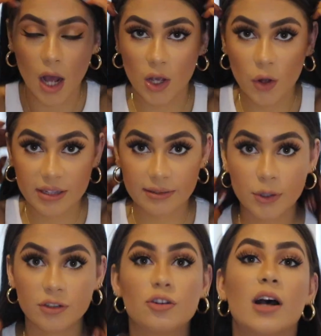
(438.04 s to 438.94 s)
I got this
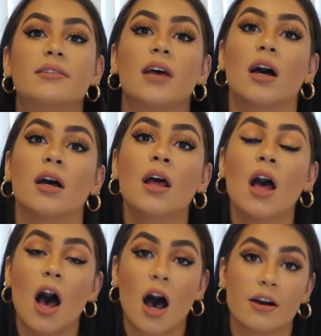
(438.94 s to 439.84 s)
moisturizer
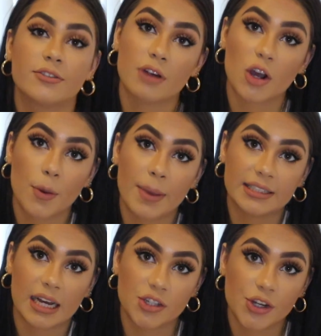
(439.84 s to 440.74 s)
after I got my
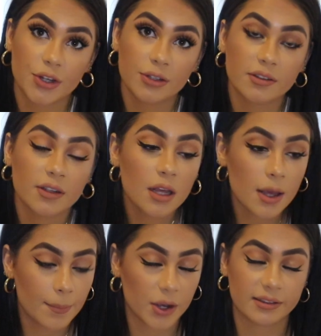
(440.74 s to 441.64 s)
tattoos
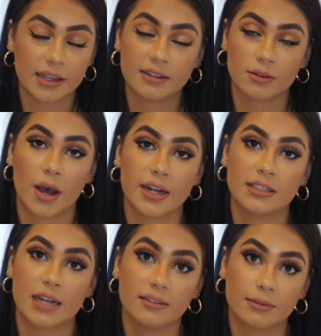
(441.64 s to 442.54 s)
because it is quite an
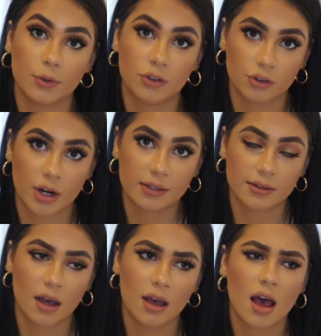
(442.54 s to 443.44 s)
intense
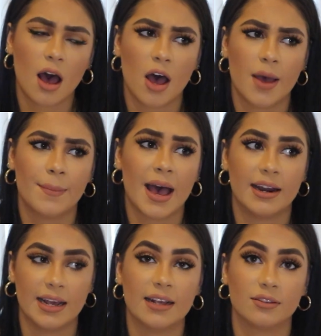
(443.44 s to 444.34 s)
moisturizer,
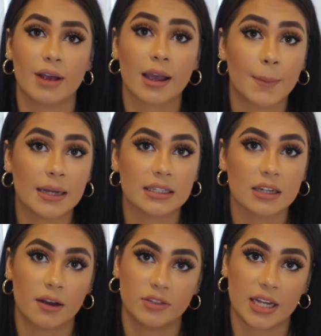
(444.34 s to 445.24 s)
and it is recommended
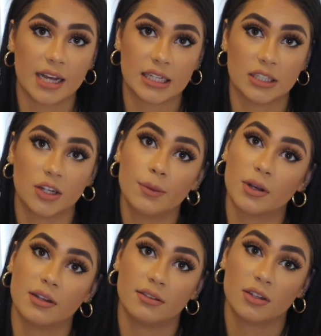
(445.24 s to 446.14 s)
after you get a tattoo
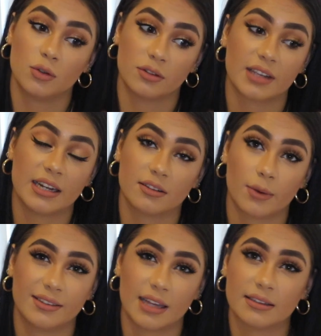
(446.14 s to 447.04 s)
because your skin is
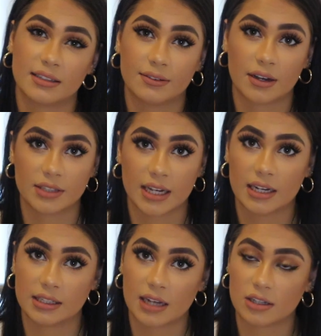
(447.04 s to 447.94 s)
quite sensitive after
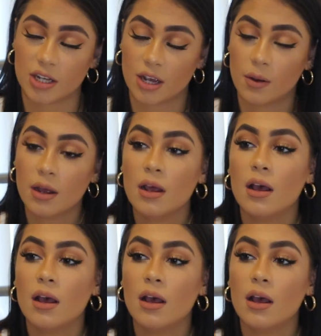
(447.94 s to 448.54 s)
getting a tattoo.